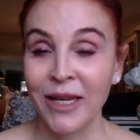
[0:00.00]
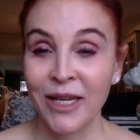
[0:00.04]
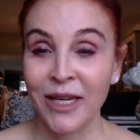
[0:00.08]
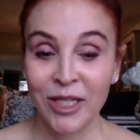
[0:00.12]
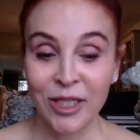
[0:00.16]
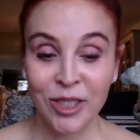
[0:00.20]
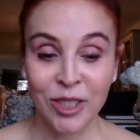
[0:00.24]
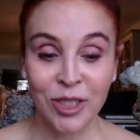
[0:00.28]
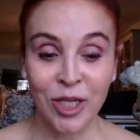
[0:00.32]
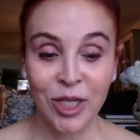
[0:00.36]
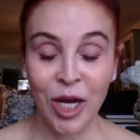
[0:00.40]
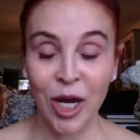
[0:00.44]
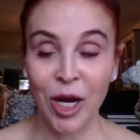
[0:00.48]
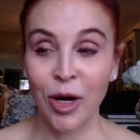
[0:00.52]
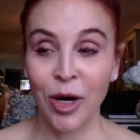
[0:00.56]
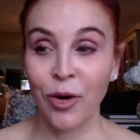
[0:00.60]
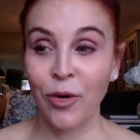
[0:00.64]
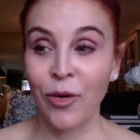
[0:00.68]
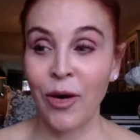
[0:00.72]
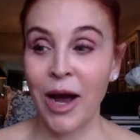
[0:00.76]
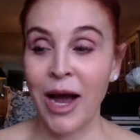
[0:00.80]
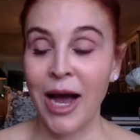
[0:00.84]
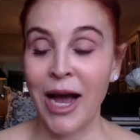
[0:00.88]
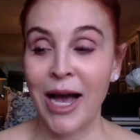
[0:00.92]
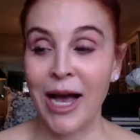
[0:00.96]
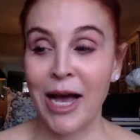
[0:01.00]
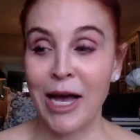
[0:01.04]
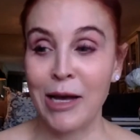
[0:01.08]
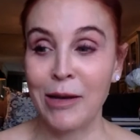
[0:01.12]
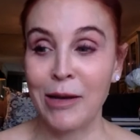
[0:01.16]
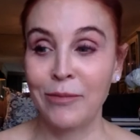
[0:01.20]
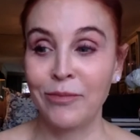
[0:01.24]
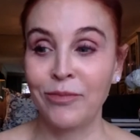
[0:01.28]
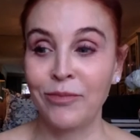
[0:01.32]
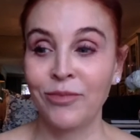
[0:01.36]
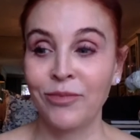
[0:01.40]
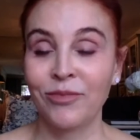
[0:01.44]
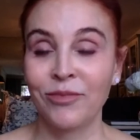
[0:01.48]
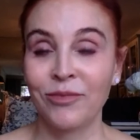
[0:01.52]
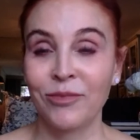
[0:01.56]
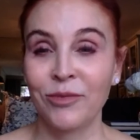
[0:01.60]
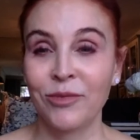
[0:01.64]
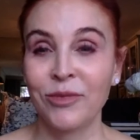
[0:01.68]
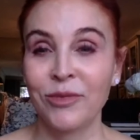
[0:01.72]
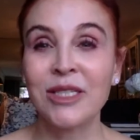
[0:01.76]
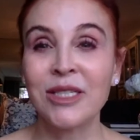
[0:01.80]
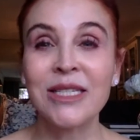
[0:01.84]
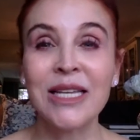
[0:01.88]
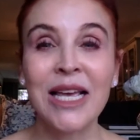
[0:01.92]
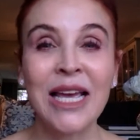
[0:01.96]
So
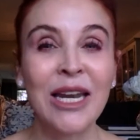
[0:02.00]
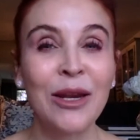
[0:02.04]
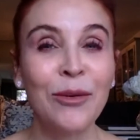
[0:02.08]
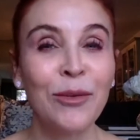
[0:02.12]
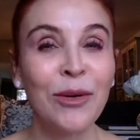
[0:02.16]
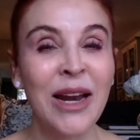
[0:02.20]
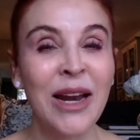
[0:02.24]
does anyone